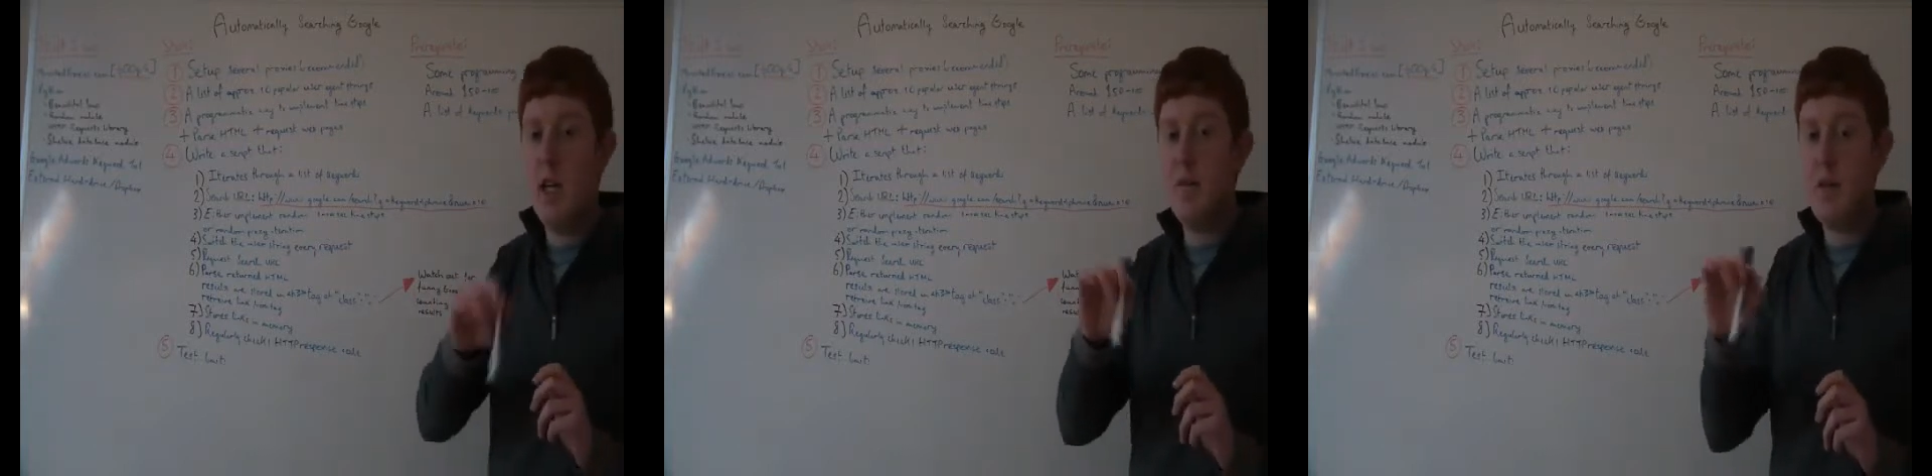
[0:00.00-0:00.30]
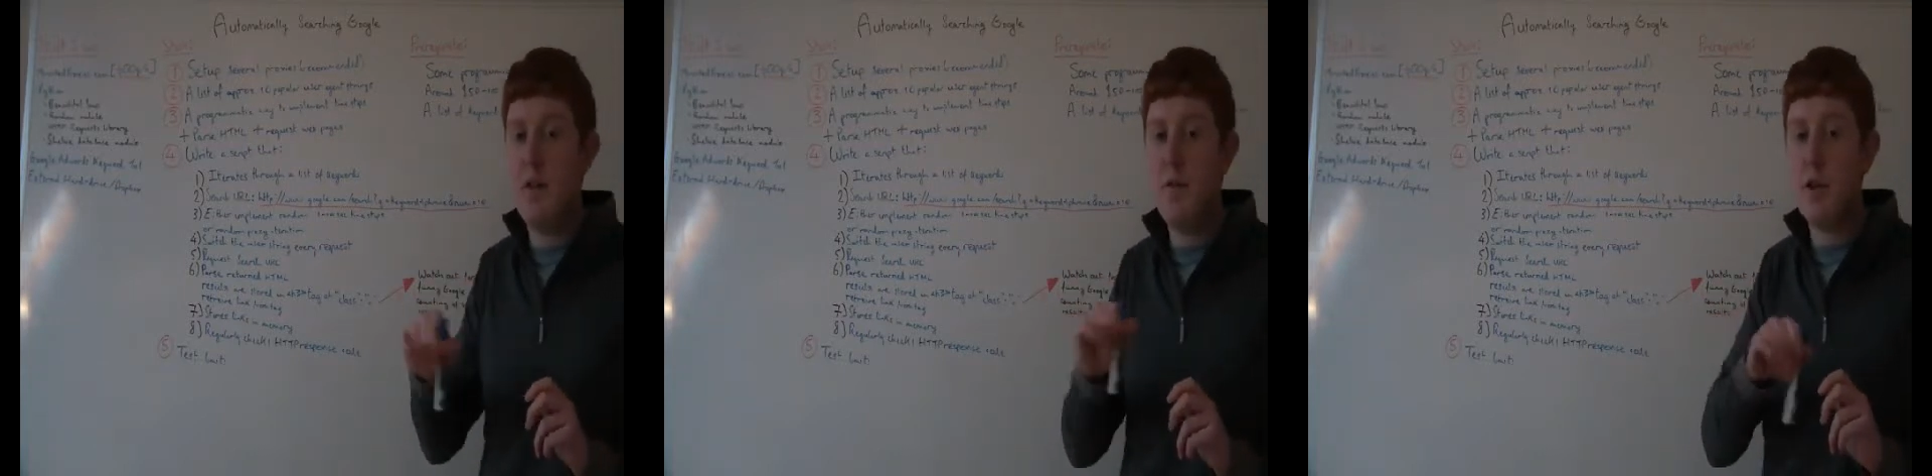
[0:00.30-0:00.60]

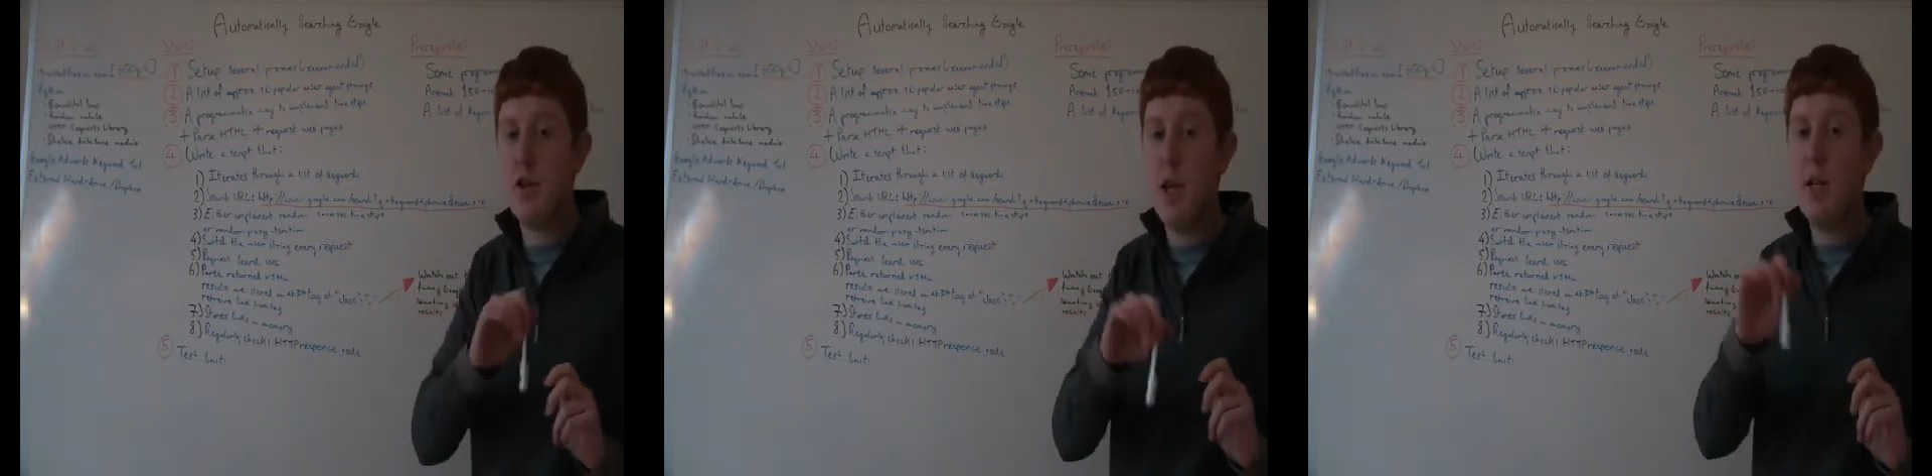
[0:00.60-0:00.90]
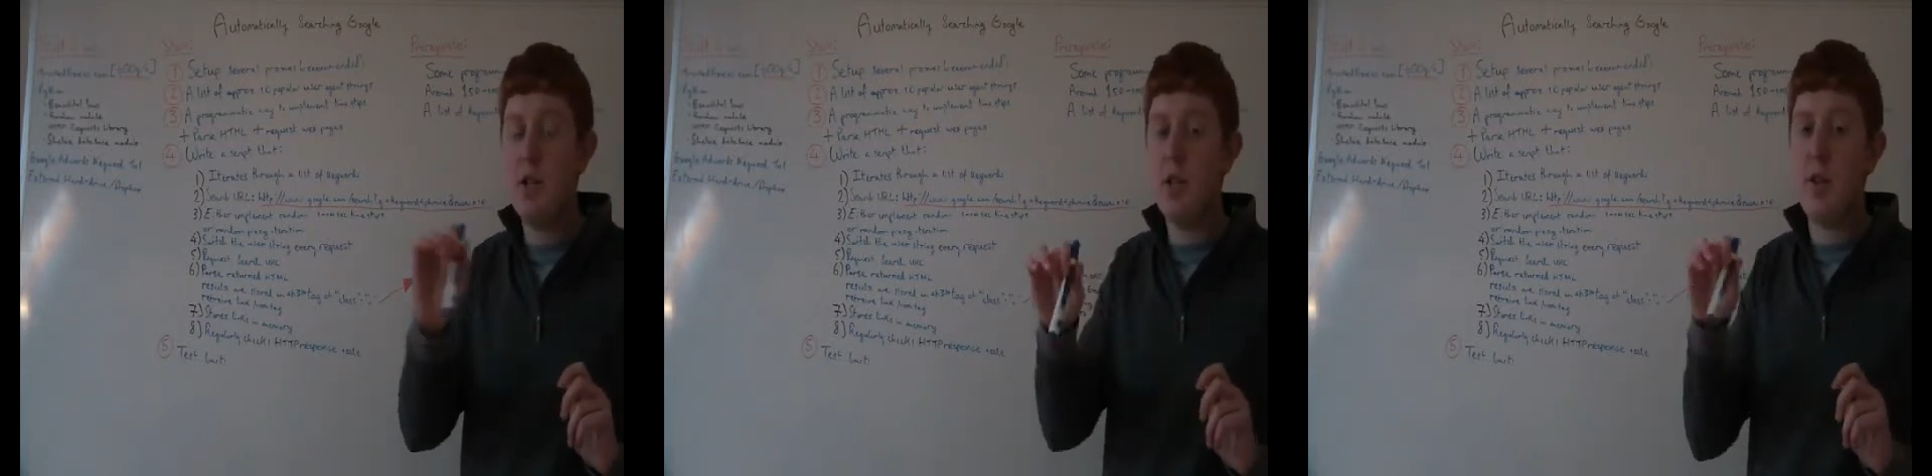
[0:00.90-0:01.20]
even if you're
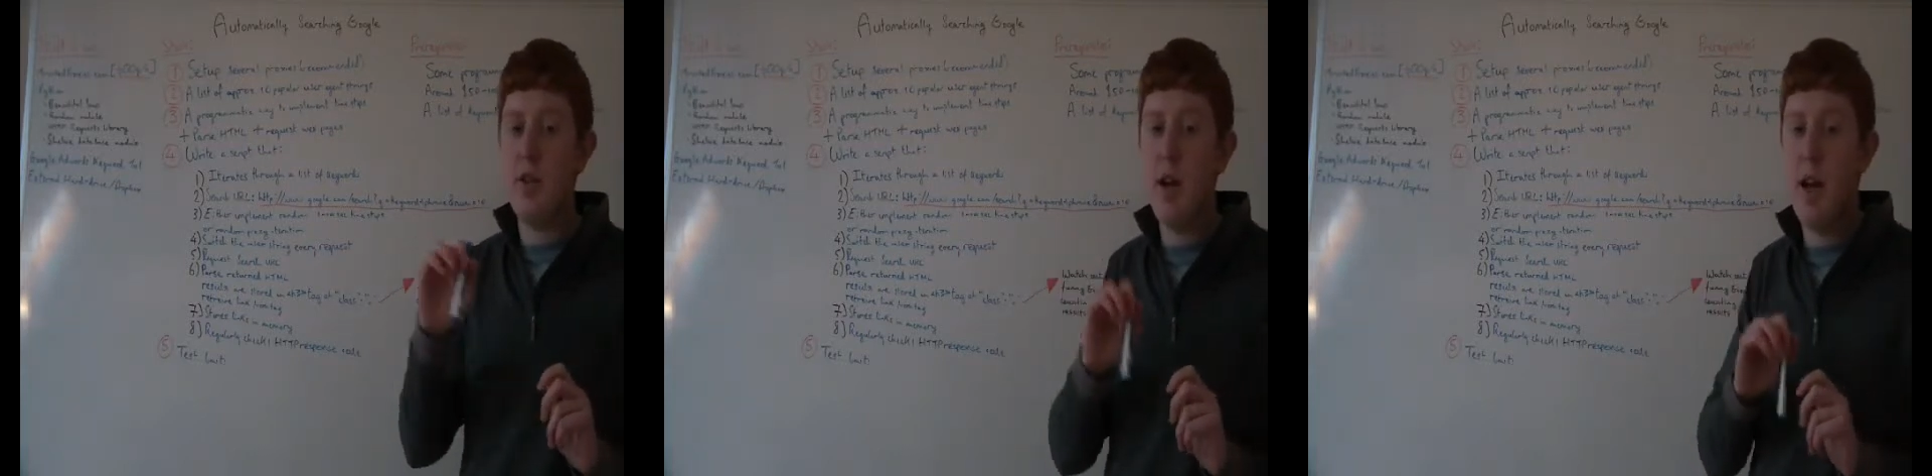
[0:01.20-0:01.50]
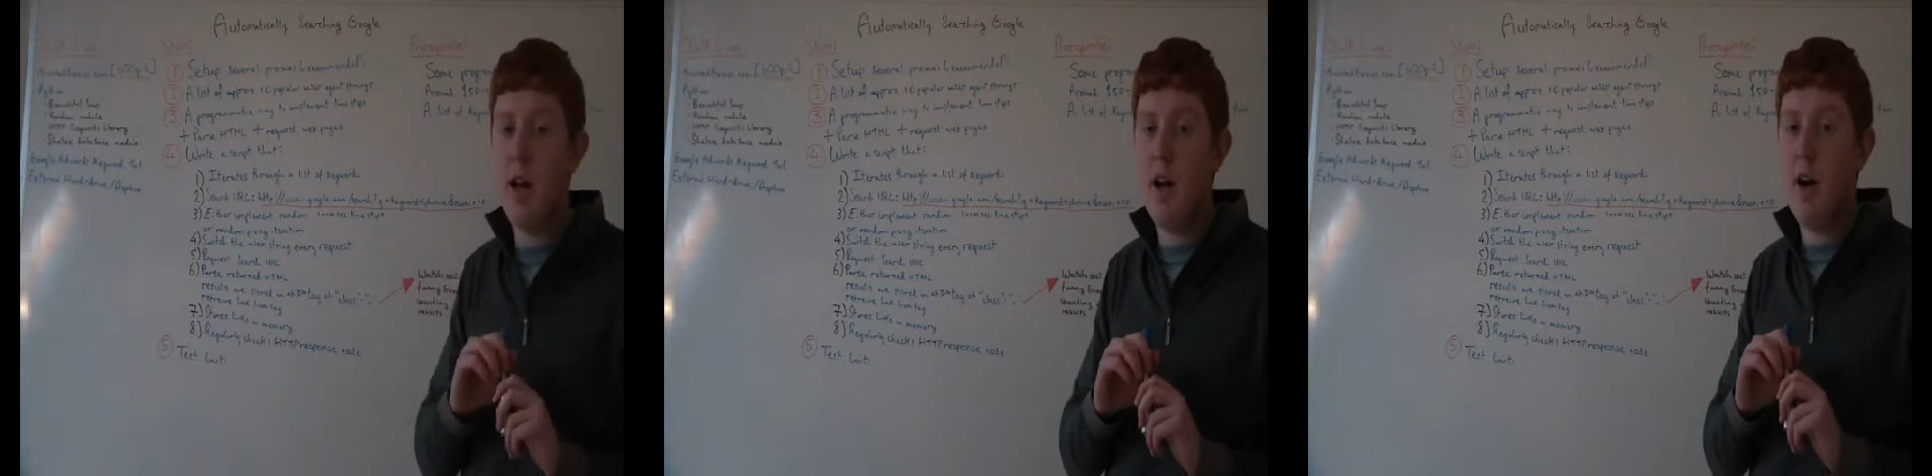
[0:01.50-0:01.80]
changing your
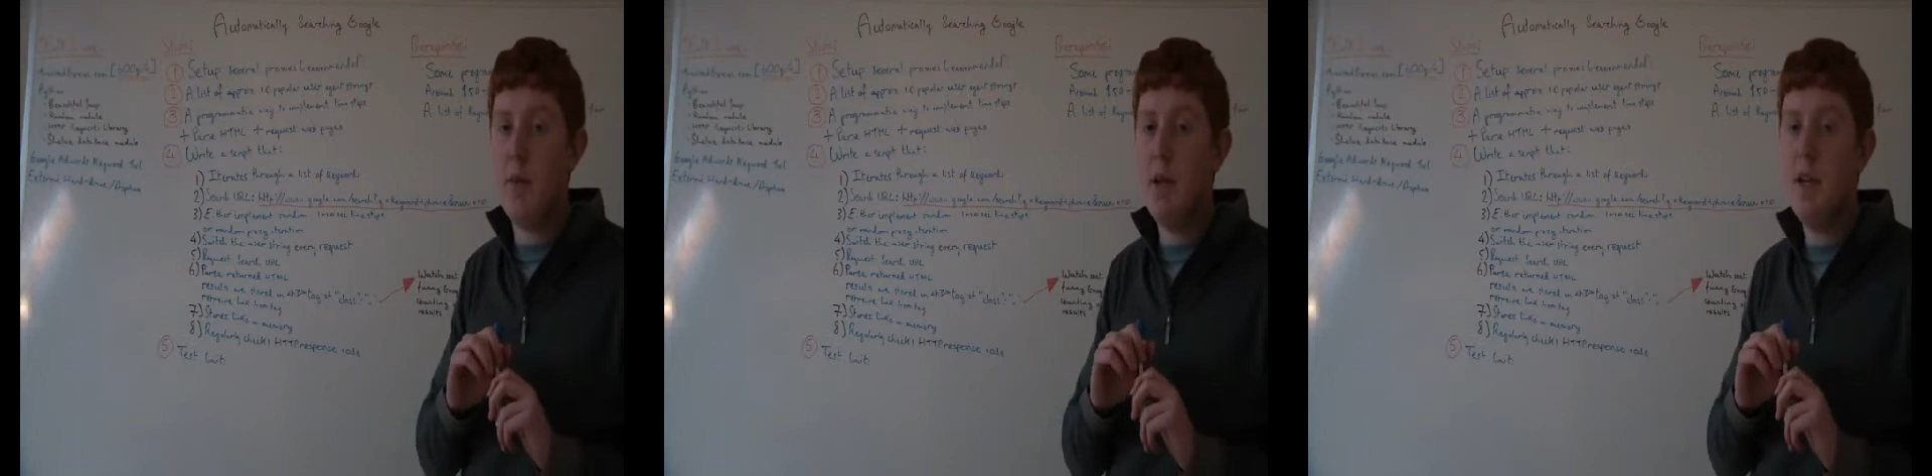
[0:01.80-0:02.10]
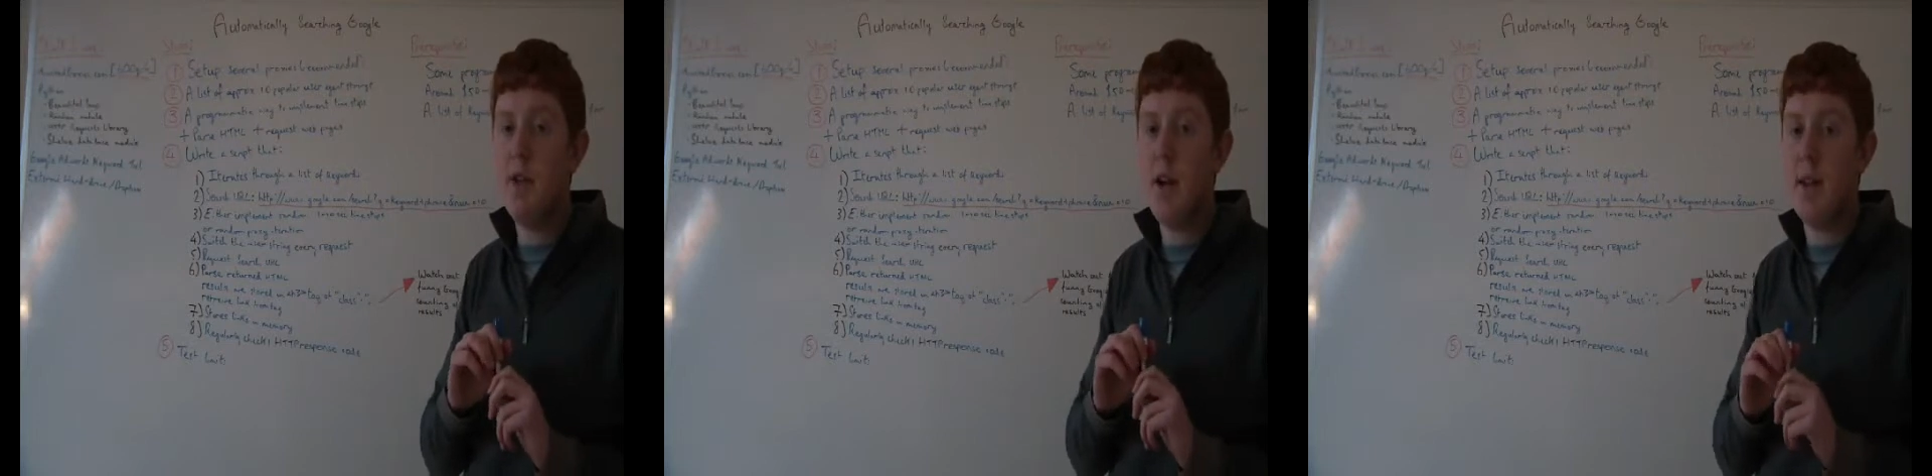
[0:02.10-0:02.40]

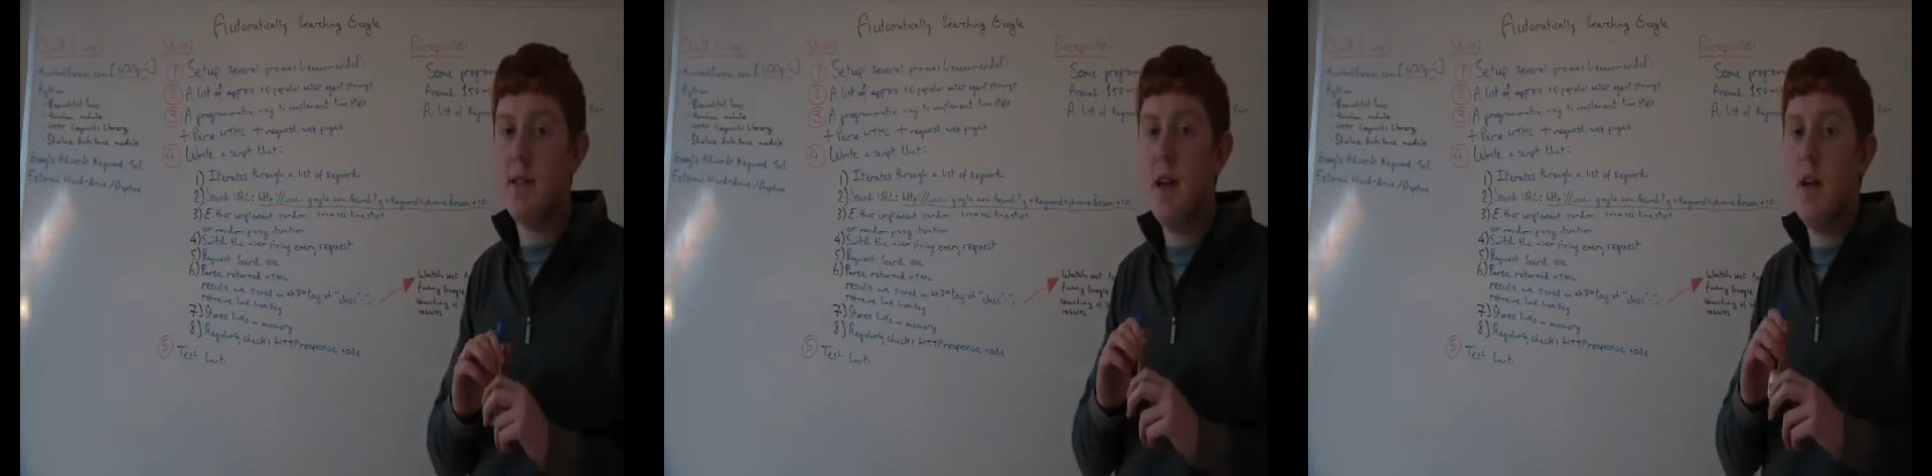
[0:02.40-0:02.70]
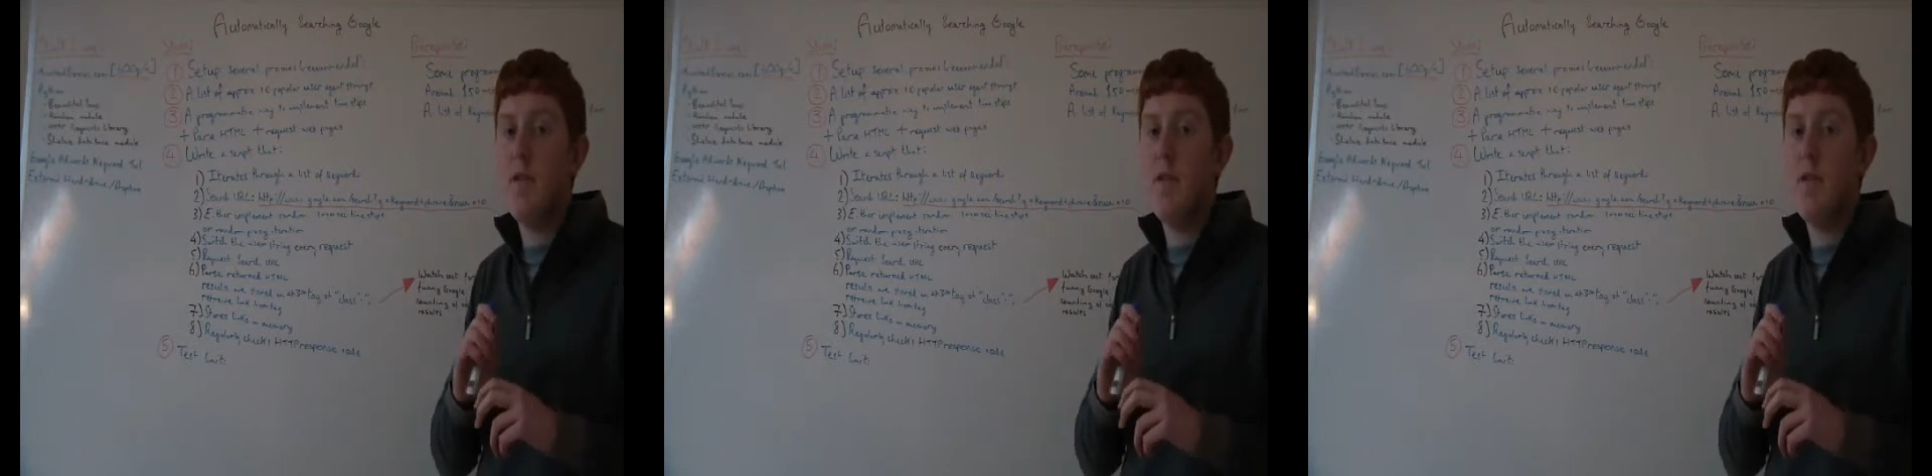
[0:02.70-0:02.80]
IP address,